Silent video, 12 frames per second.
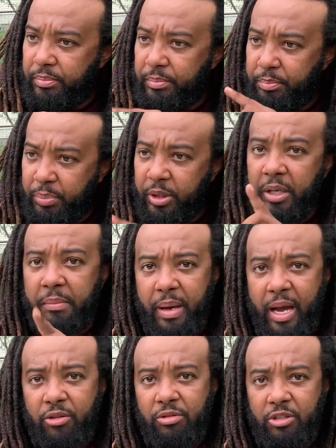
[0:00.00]
put him
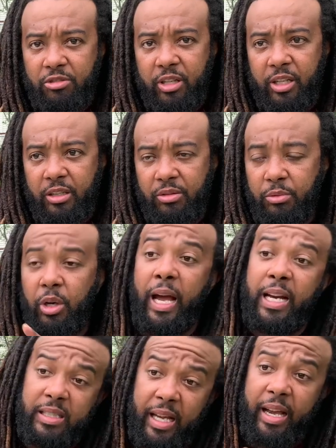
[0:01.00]
back on the trailer. Well,
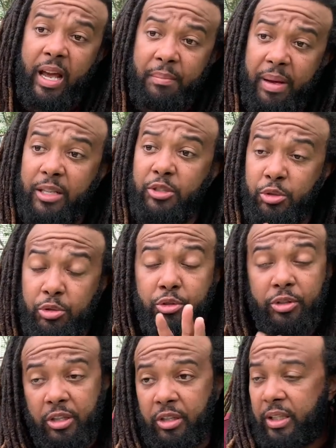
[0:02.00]
actually, I got him back to the
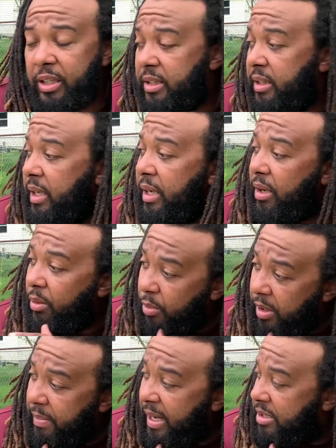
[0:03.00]
trailer at least.
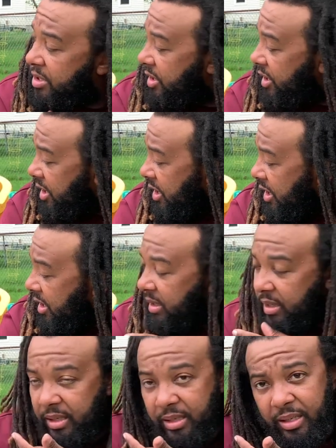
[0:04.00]
Went back to the yard,
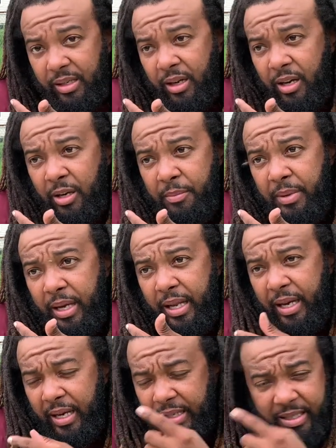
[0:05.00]
and
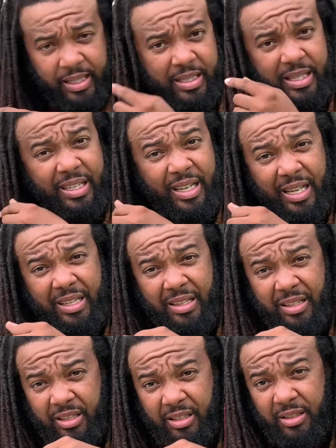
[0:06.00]
I disconnected
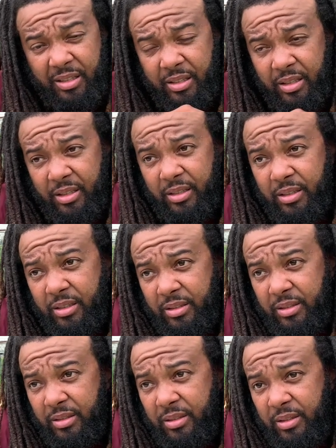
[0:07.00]

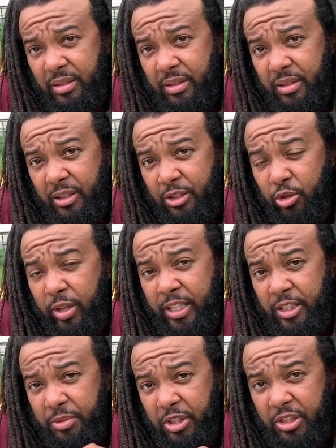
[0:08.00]
the
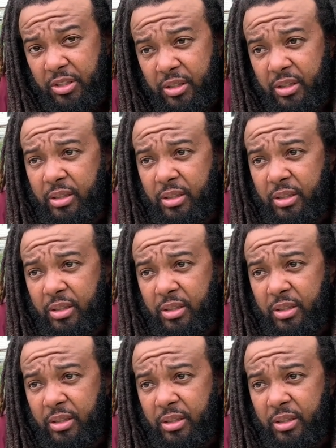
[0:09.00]
transmissions,